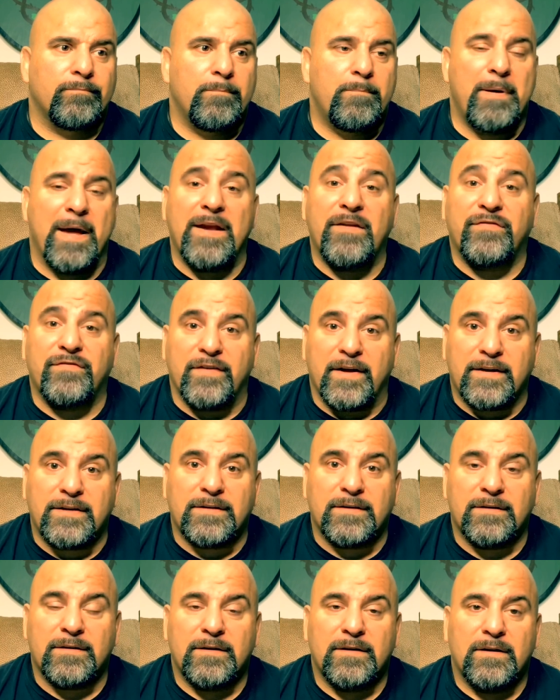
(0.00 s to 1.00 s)
benefit,
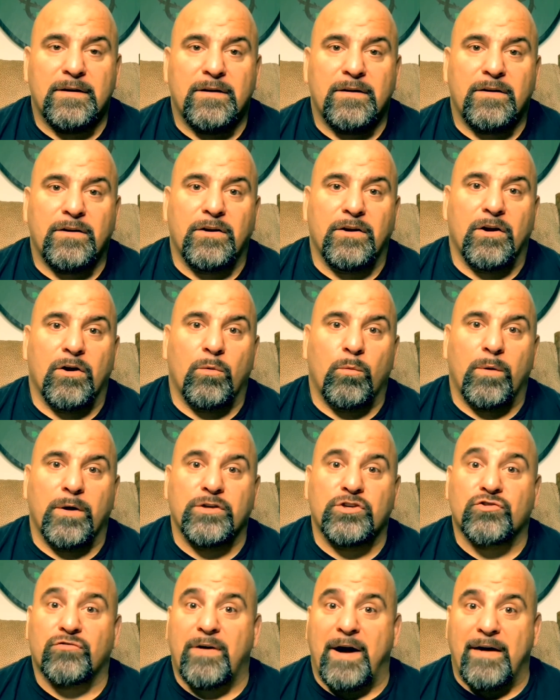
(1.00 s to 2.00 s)
when
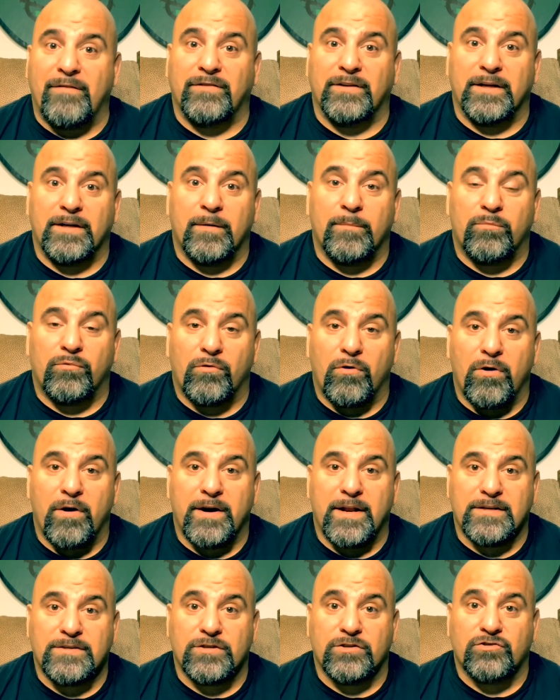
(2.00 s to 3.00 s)
traveling abroad
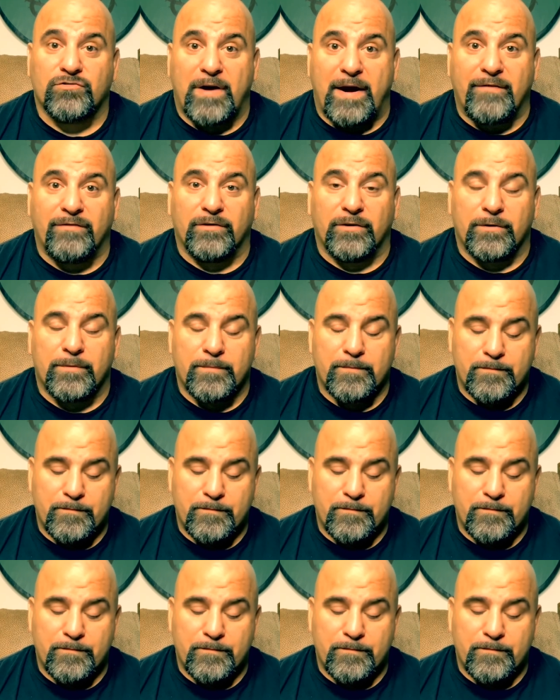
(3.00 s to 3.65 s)
as a traveler.